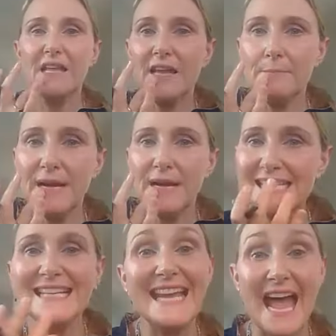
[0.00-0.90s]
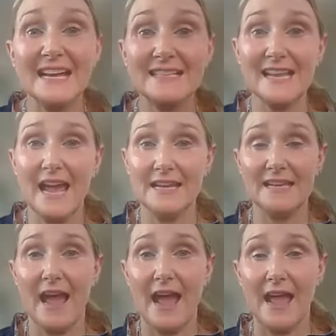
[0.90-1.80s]
that basically acts
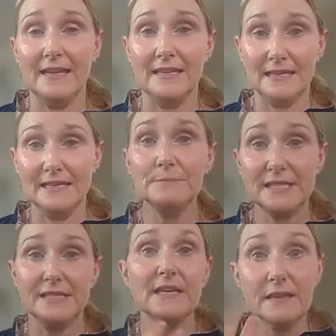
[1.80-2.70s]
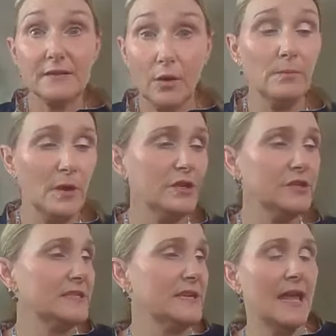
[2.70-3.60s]
as a lipstick
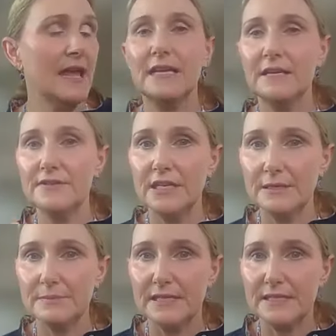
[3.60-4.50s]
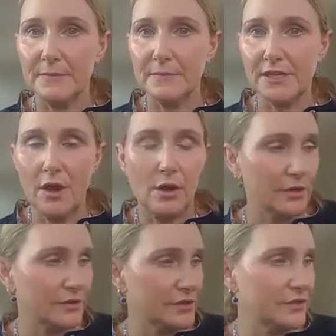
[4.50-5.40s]
almost, and it gives your lipstick something to
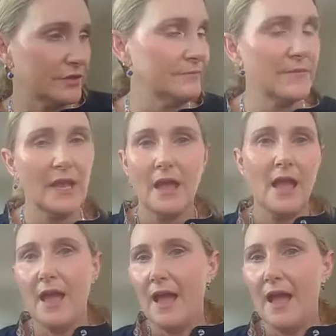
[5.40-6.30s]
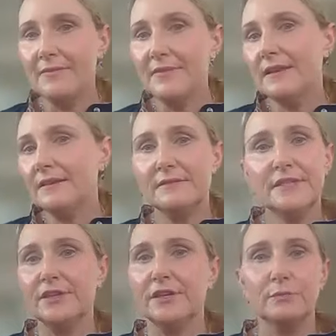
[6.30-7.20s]
hold on to. And then,
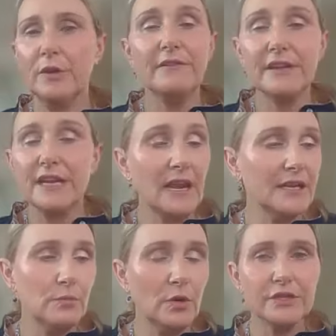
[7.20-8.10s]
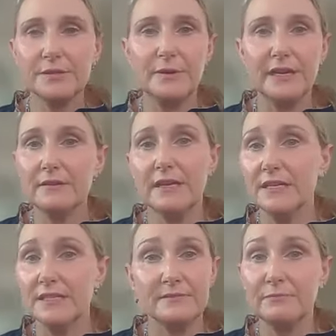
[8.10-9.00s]
you know, whatever colour you want to pick
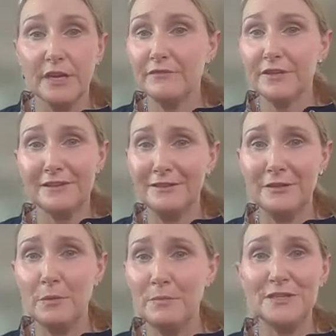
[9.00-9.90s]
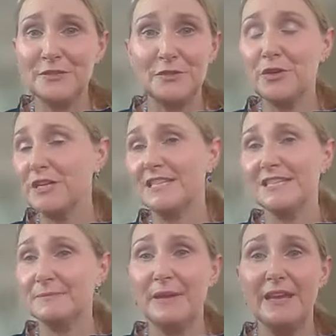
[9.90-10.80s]
is whatever your personal choice
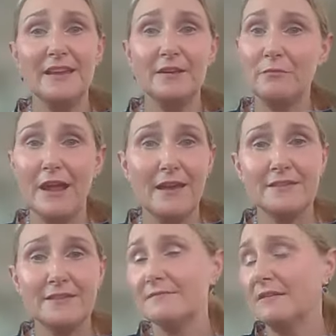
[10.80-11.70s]
is, pink, red,